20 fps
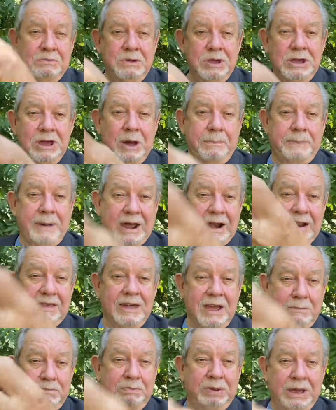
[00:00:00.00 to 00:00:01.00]
me up out of
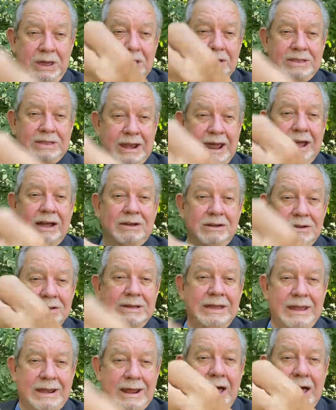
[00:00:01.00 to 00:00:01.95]
that pit that I couldn't get